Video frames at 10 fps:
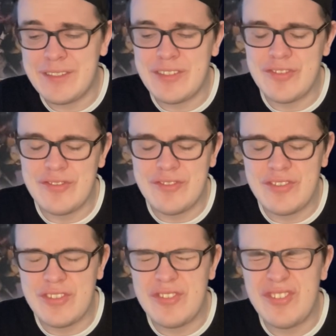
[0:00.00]

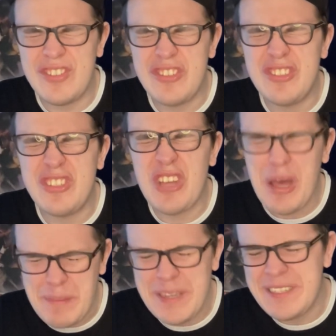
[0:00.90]
Just
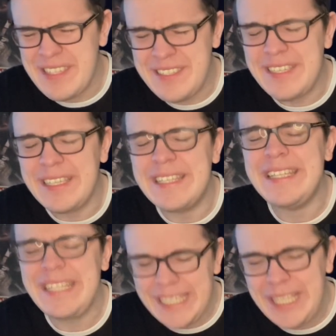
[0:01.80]
stop it, Disney.
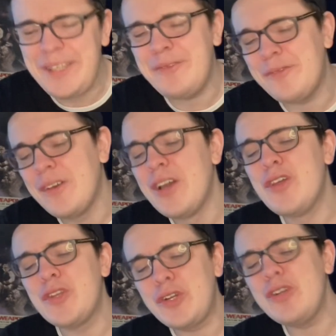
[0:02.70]
Leave
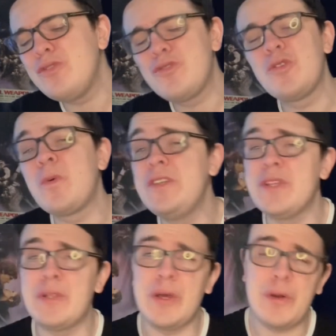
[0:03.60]
the good stories
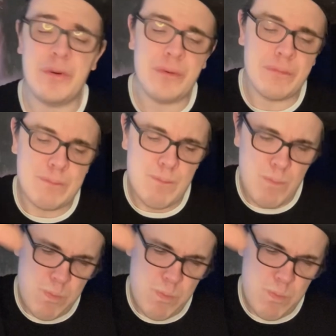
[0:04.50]
alone.